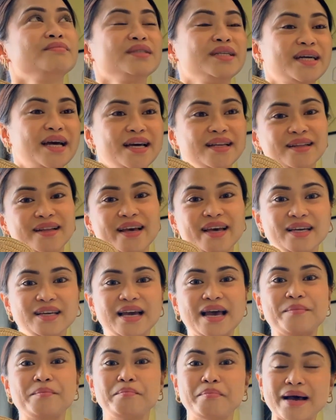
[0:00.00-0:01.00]
kind of
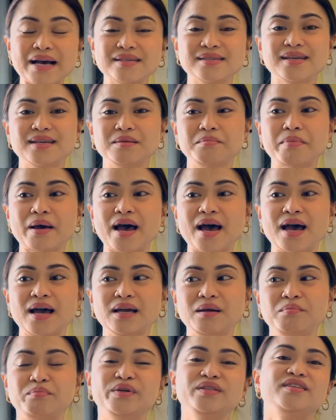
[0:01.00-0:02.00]
like basket
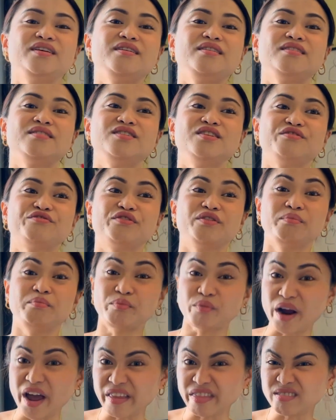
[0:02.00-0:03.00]
bag, but in a different
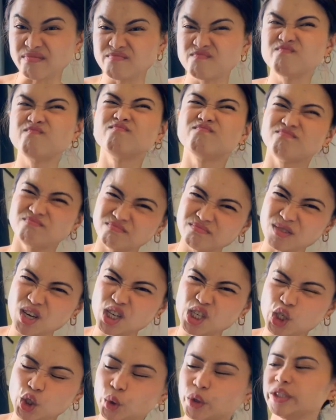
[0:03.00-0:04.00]
brand,
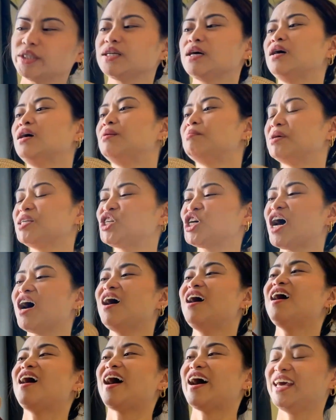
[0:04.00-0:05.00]
in short. But yeah,
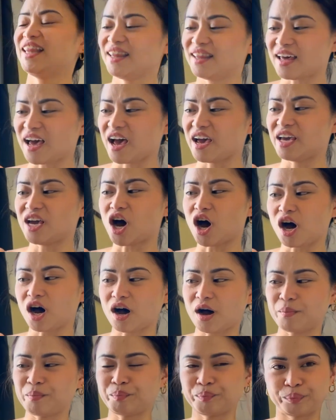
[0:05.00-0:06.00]

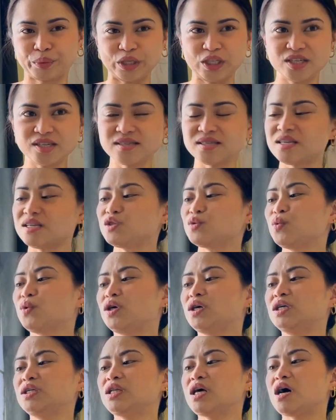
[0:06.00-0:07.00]
I purchased this
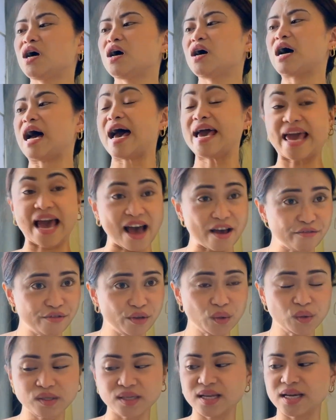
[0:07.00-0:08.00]
one. I have
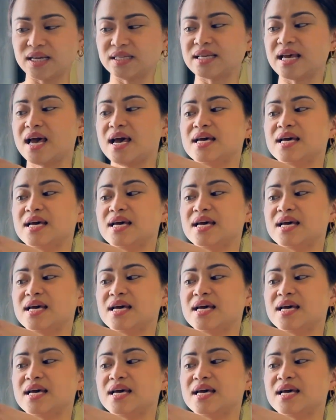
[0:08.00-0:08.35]
used it.